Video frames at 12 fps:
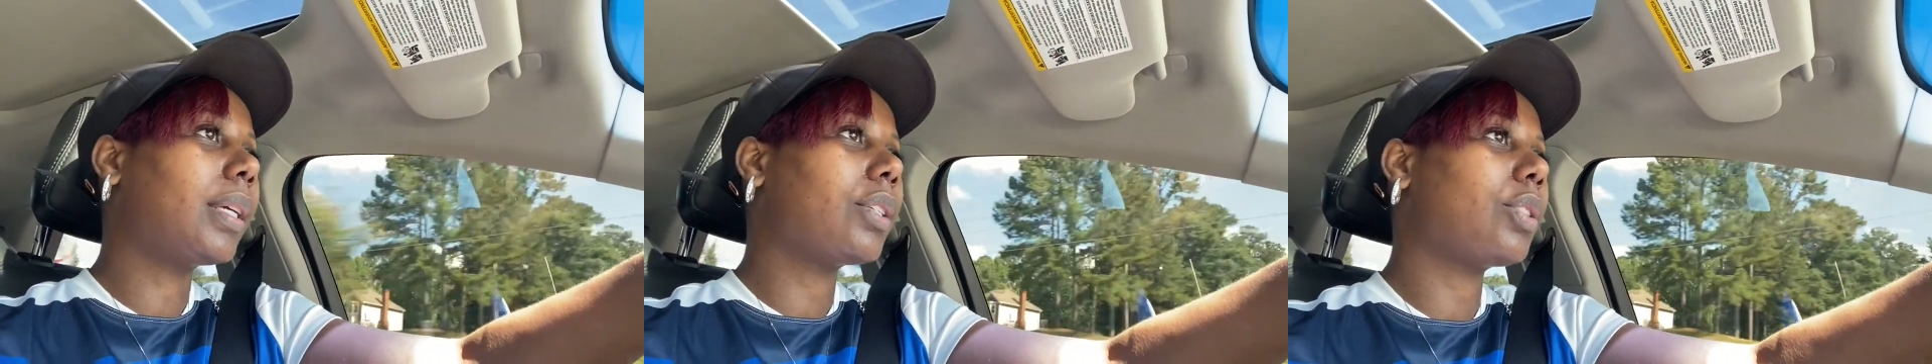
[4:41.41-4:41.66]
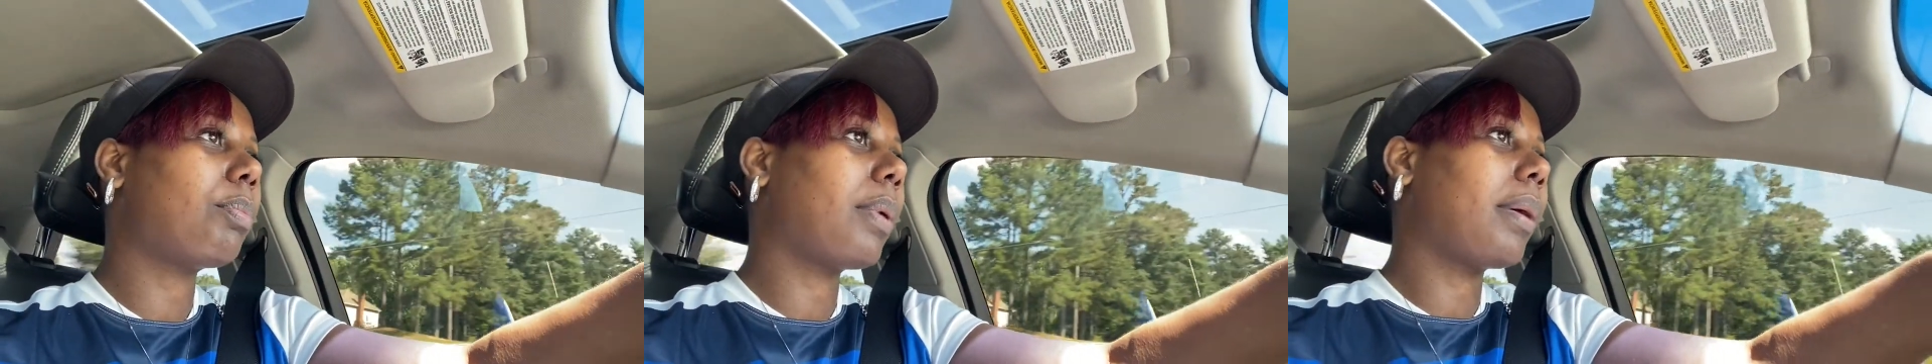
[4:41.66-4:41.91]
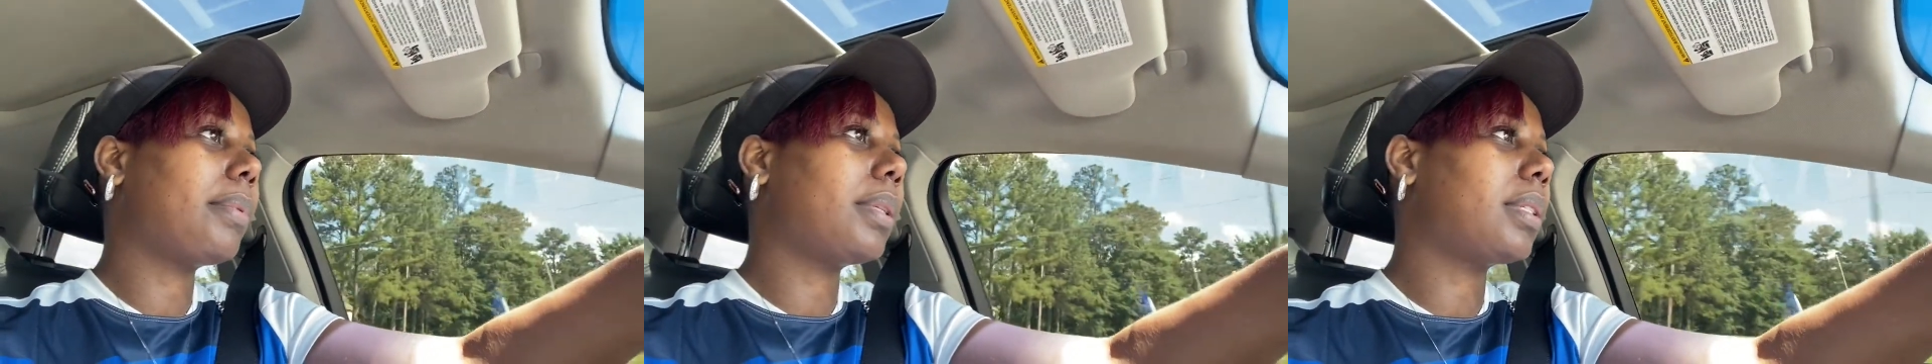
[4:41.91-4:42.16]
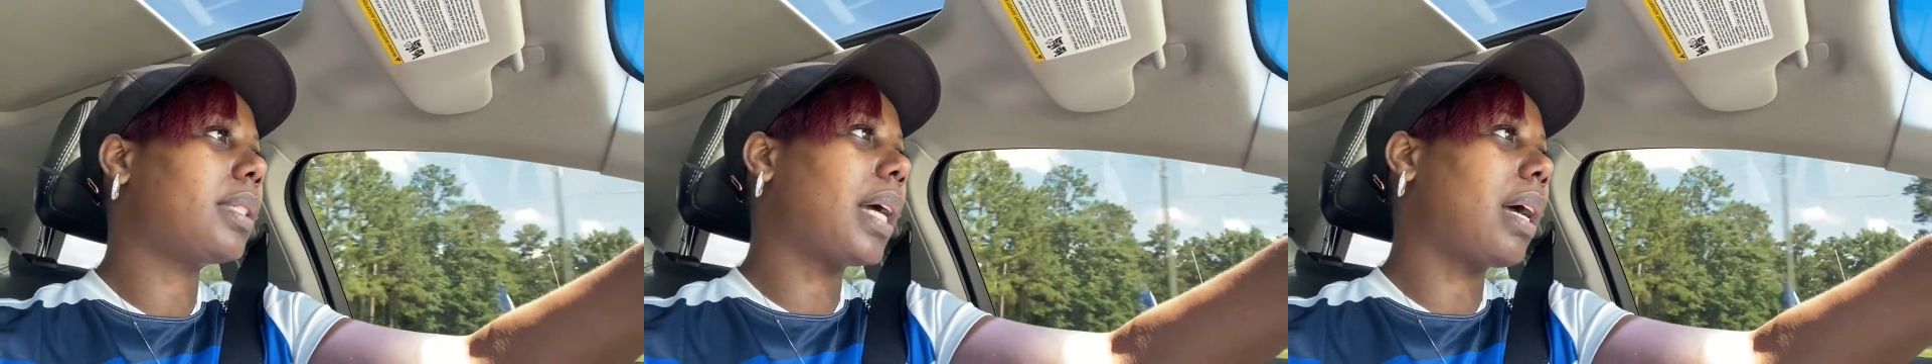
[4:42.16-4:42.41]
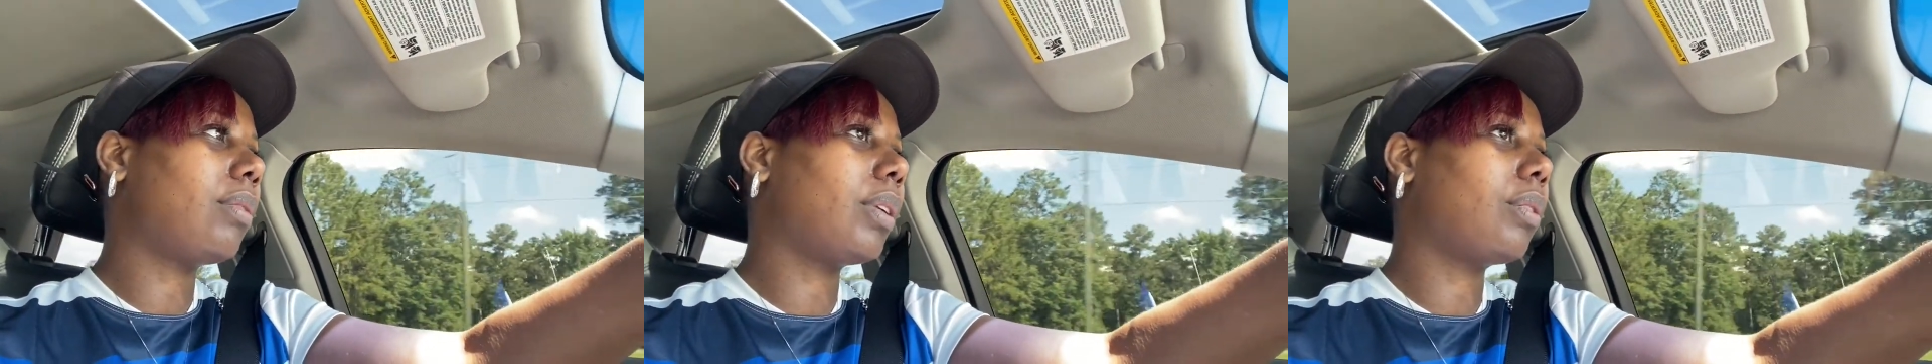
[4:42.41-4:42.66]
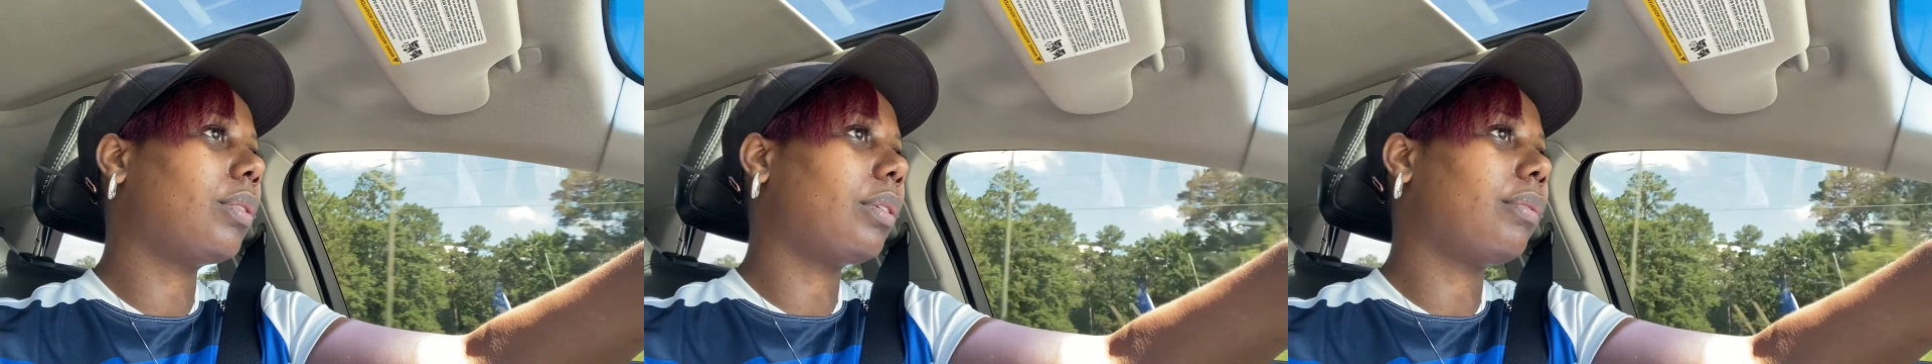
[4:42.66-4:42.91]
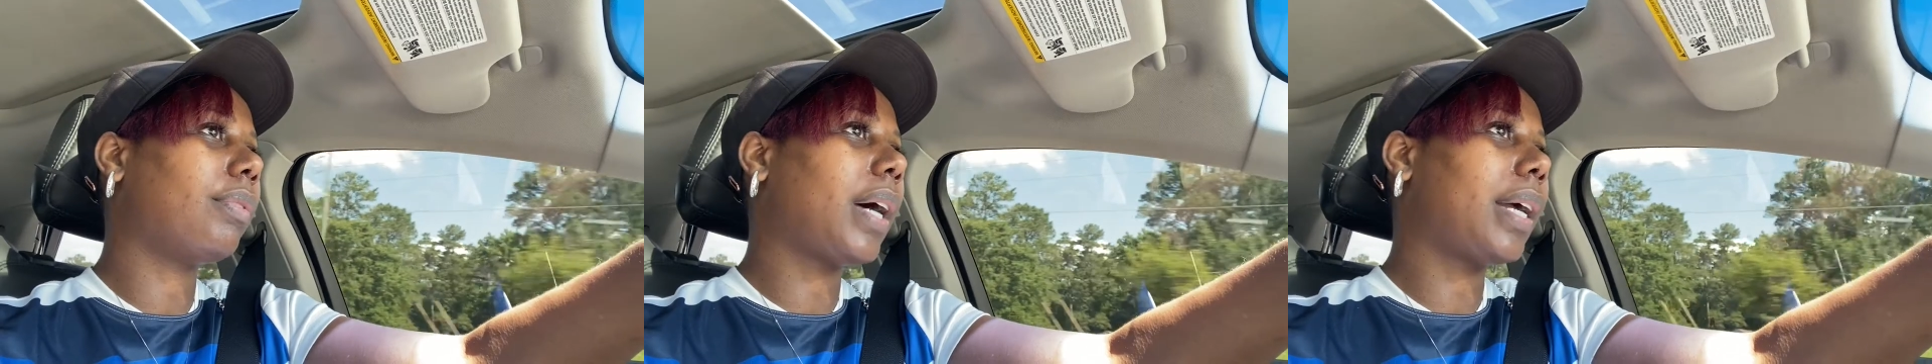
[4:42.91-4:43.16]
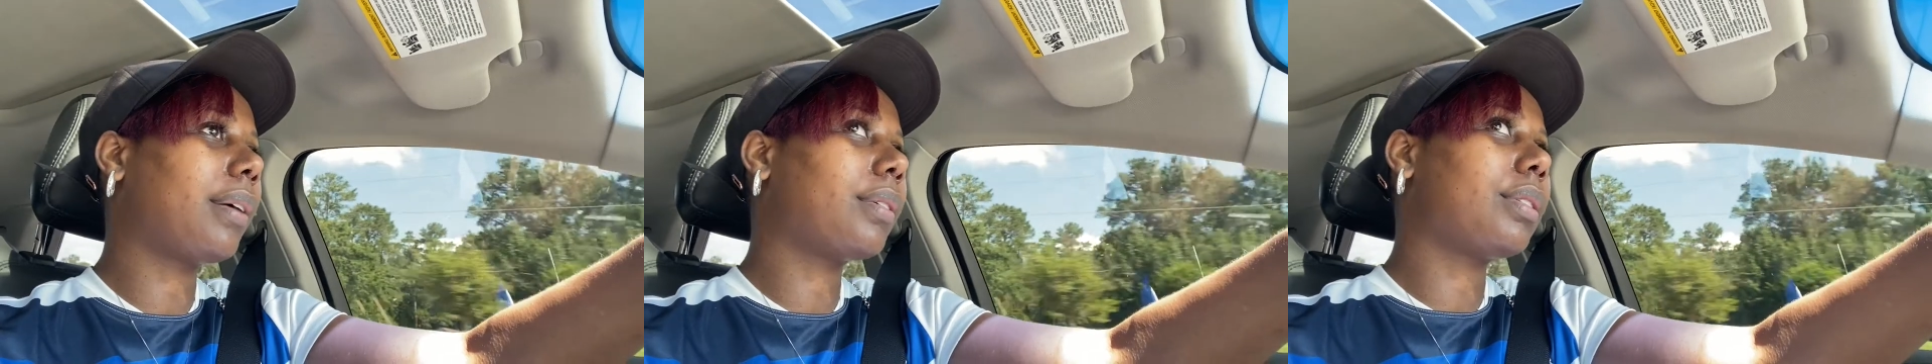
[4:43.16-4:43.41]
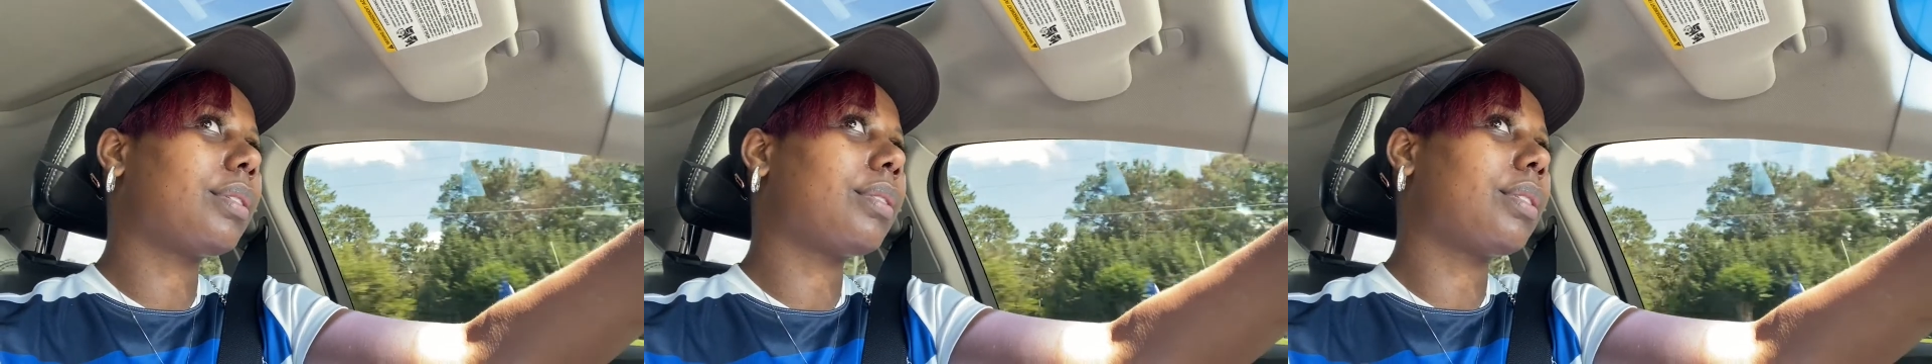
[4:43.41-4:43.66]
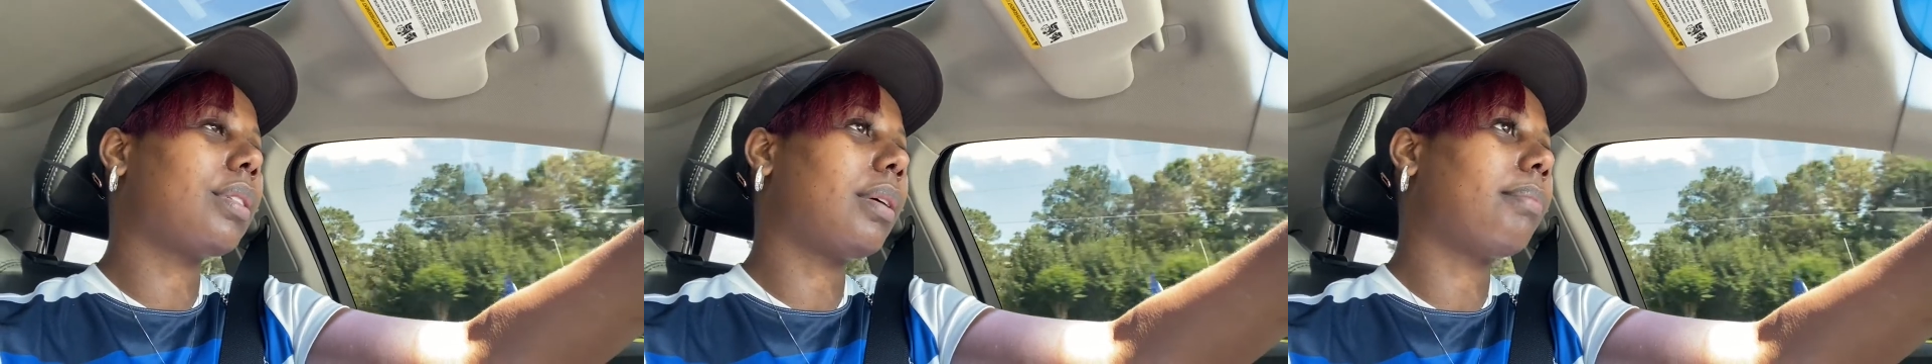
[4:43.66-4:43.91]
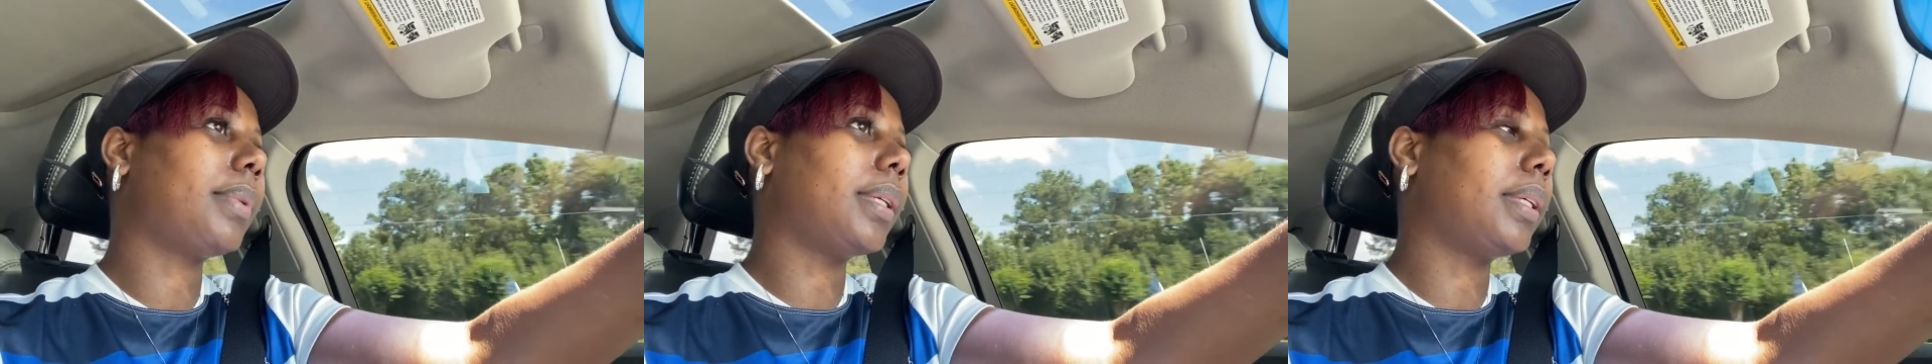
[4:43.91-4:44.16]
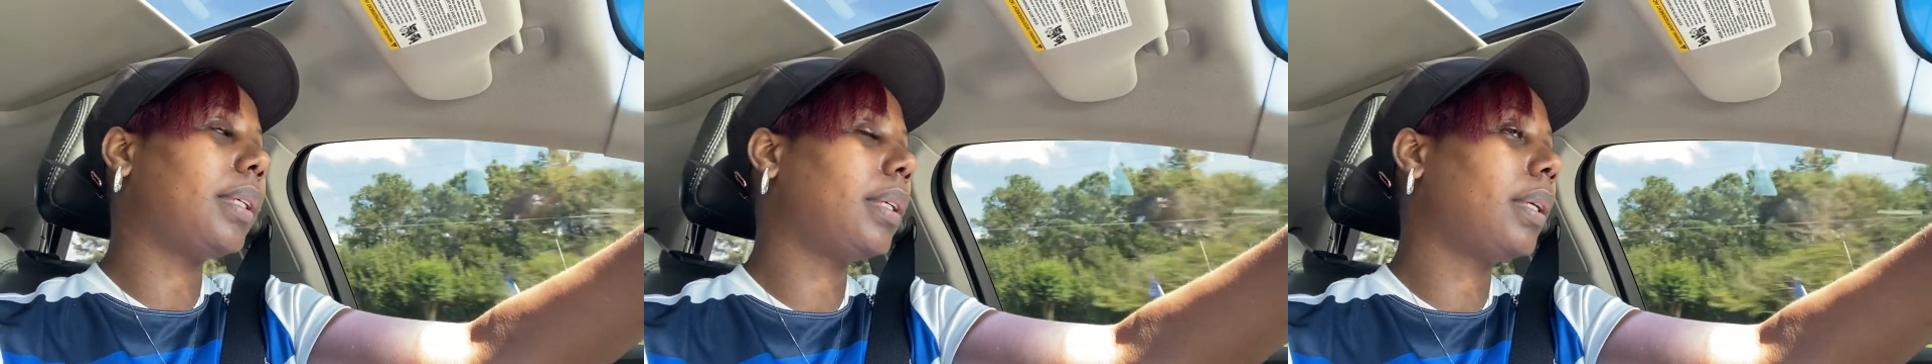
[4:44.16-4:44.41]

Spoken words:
She probably done downloaded a virus or something.